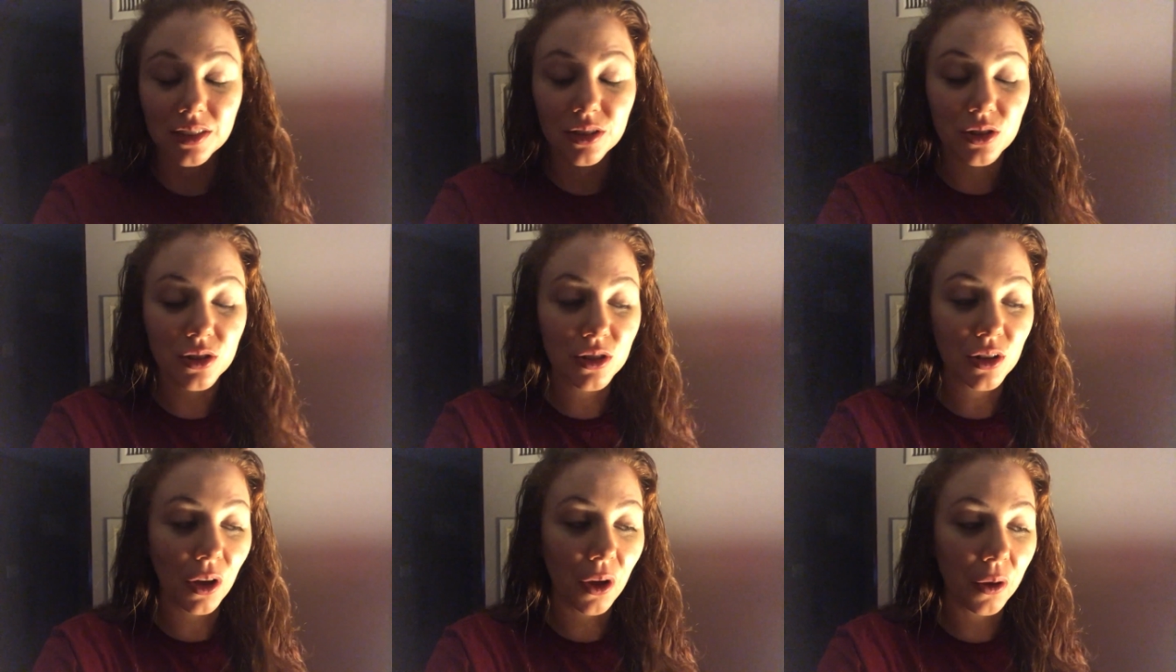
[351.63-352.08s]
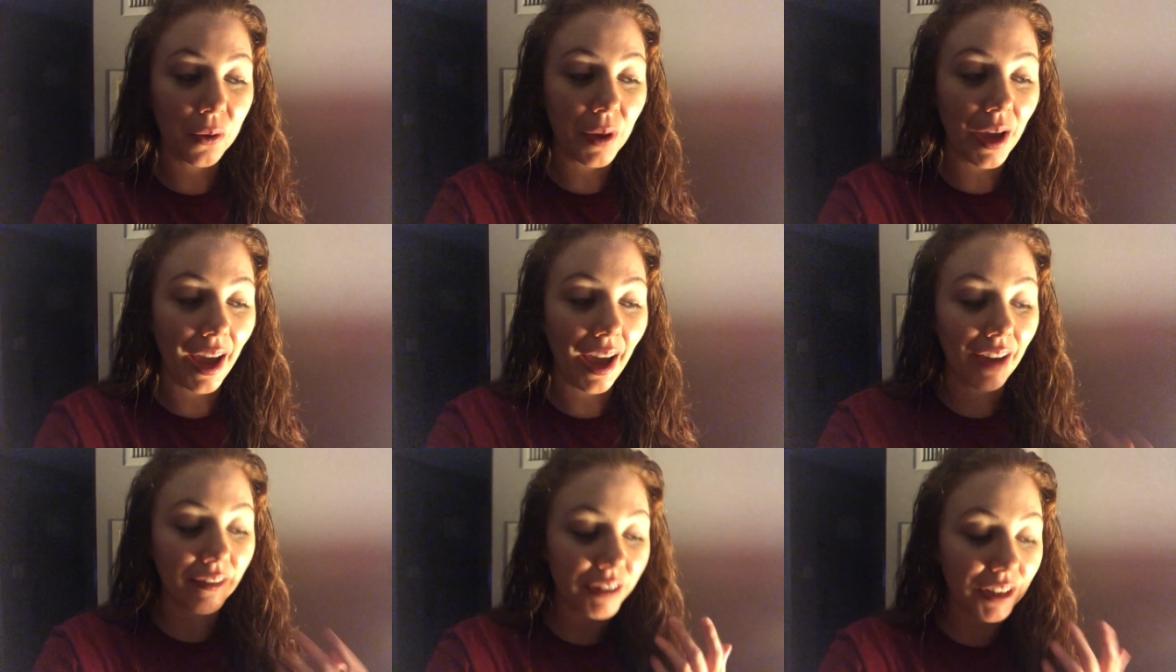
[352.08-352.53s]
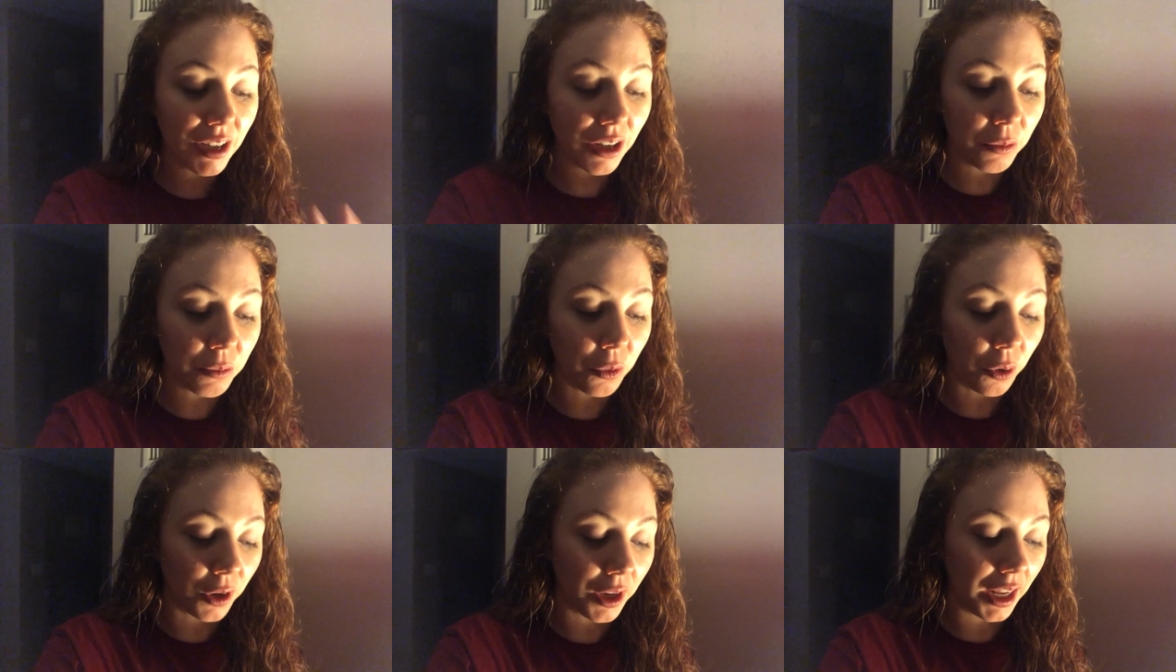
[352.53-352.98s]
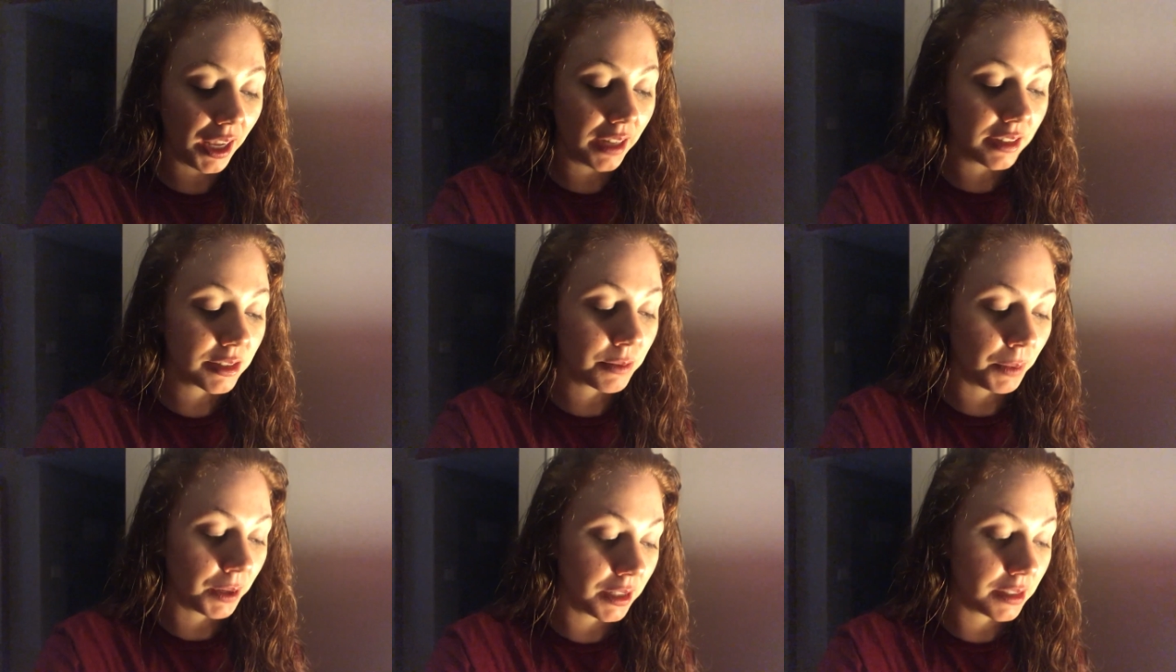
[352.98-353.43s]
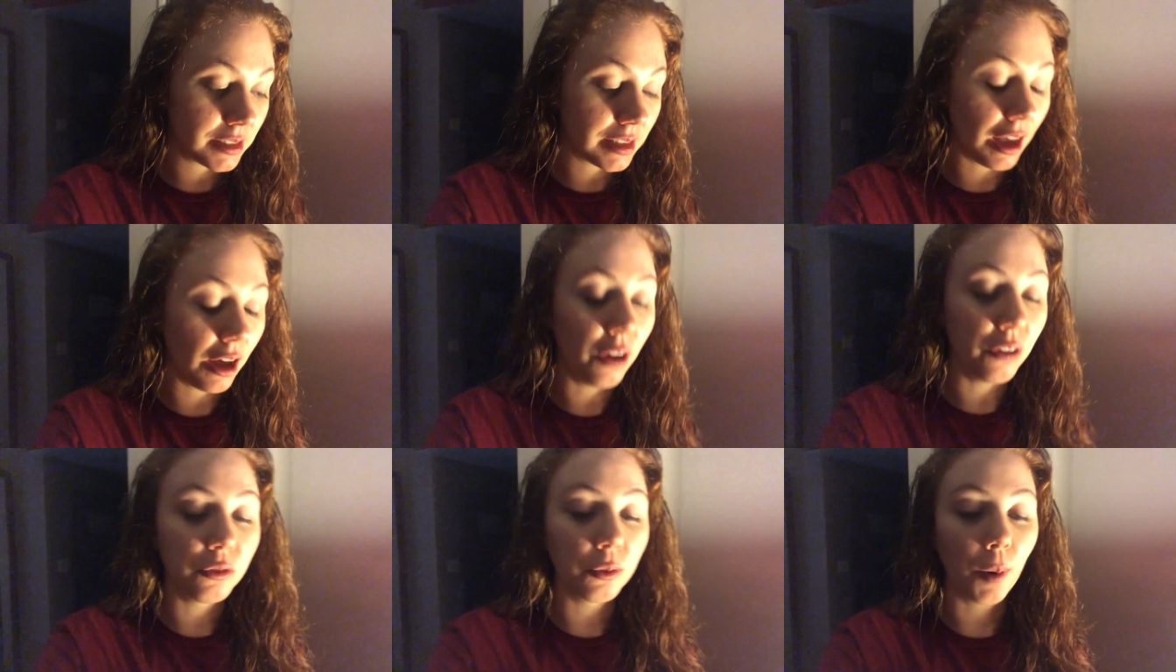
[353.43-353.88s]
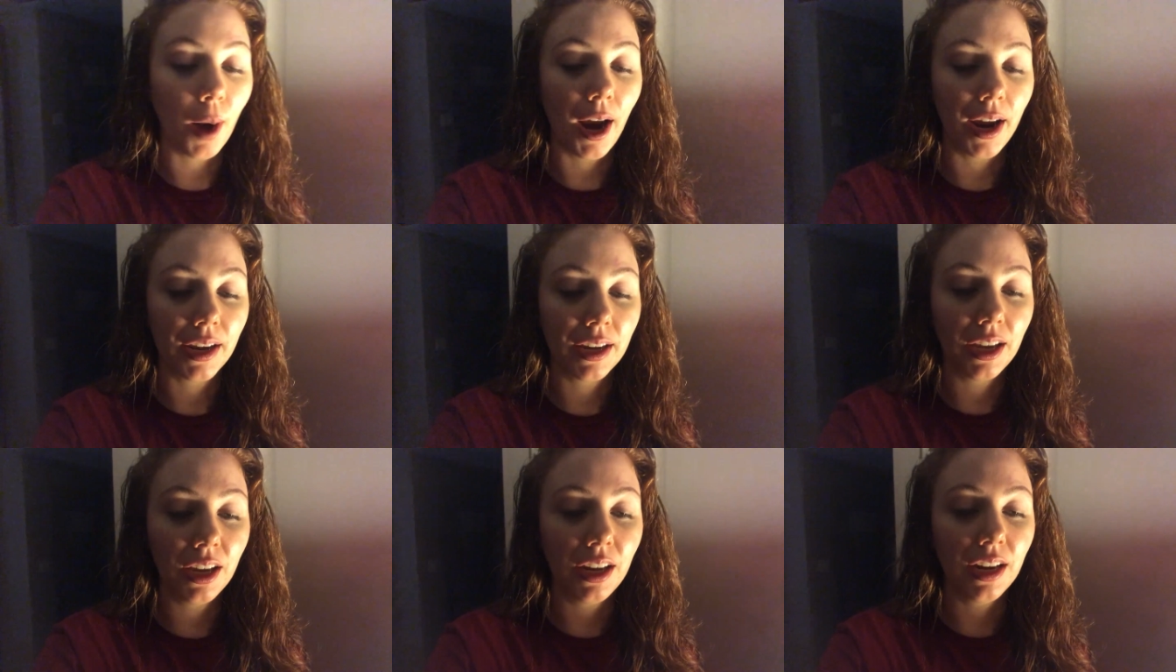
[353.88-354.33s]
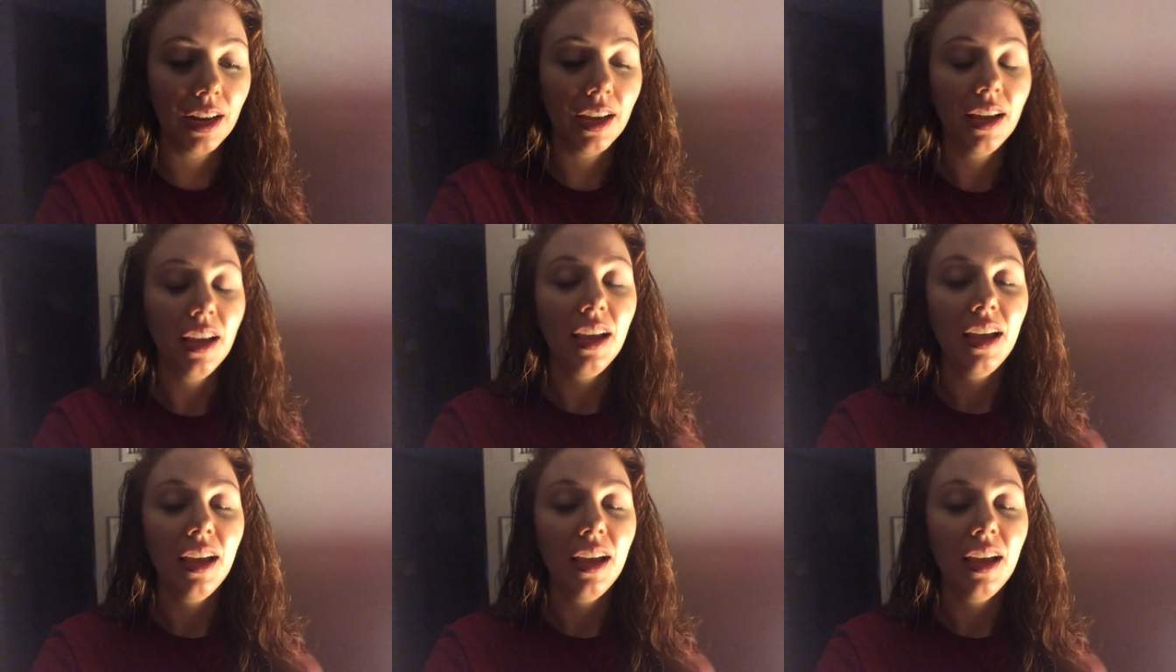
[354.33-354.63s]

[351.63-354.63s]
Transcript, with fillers: So having a morning to myself where I could